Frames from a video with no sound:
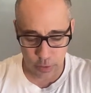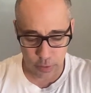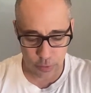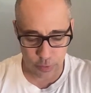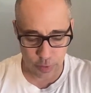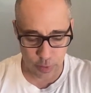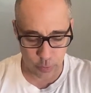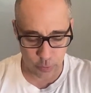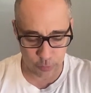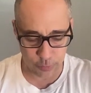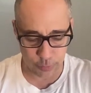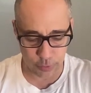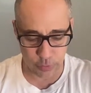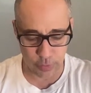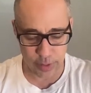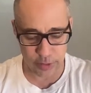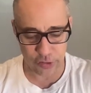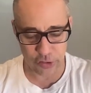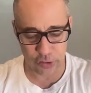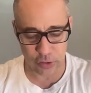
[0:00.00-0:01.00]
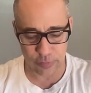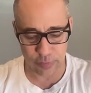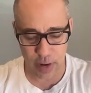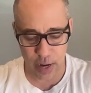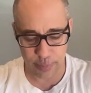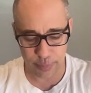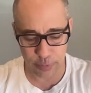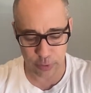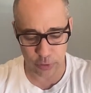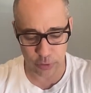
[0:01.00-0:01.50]
There was progression of
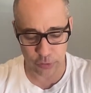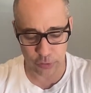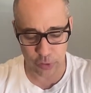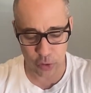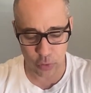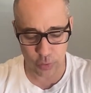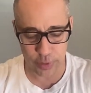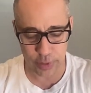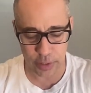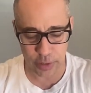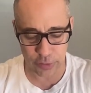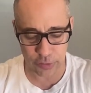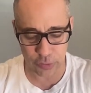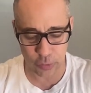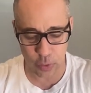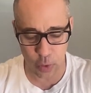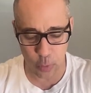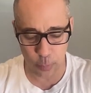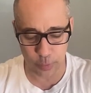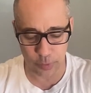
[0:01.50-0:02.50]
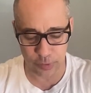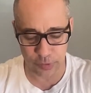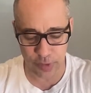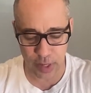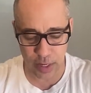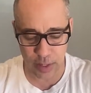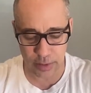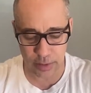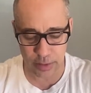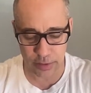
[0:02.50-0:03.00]
hypertonia to
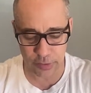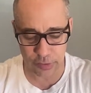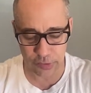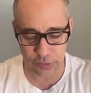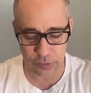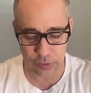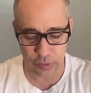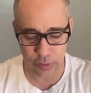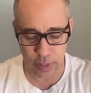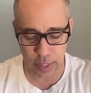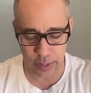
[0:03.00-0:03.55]
opisthotonus,